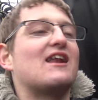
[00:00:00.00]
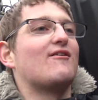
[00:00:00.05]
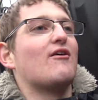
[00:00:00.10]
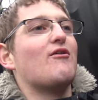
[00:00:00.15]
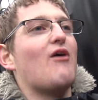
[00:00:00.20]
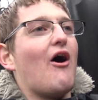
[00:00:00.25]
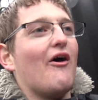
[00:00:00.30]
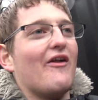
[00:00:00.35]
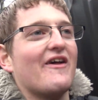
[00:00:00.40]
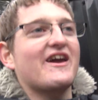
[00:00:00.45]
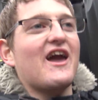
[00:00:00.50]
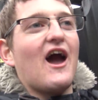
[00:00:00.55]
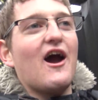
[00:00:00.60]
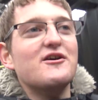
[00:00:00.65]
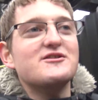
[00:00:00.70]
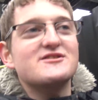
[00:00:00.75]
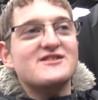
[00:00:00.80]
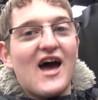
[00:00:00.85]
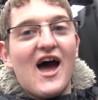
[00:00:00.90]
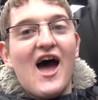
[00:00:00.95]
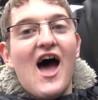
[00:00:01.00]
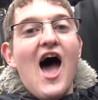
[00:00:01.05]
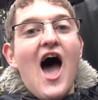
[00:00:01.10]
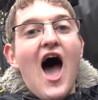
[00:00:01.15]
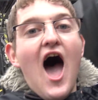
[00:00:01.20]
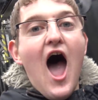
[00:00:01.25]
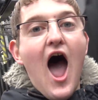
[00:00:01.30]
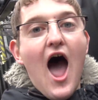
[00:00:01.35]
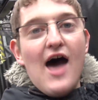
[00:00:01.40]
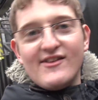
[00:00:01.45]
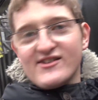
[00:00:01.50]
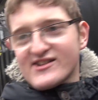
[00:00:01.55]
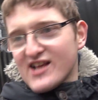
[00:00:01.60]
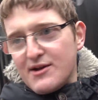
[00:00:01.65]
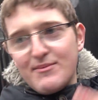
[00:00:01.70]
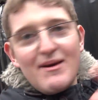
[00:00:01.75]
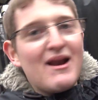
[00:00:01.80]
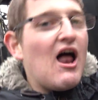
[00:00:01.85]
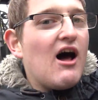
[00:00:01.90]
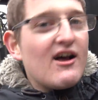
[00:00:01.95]
on a roller coaster. There's
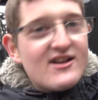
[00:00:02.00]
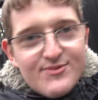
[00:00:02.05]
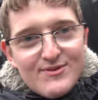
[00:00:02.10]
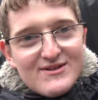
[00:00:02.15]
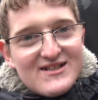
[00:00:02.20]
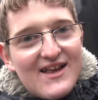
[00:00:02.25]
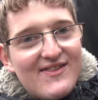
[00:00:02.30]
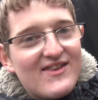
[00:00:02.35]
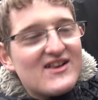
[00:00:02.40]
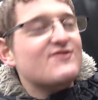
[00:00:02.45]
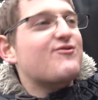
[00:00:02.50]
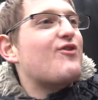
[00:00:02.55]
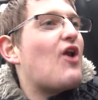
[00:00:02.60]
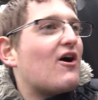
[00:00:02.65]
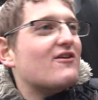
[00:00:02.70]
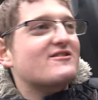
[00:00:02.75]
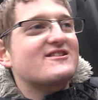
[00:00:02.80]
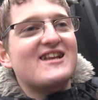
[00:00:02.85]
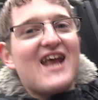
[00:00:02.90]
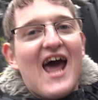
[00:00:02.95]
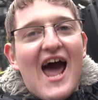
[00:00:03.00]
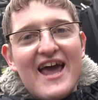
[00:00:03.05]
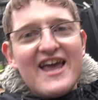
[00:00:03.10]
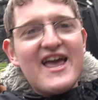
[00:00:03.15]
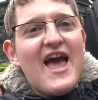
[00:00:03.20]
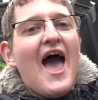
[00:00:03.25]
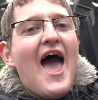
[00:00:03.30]
going to be lots of us in this vlog today,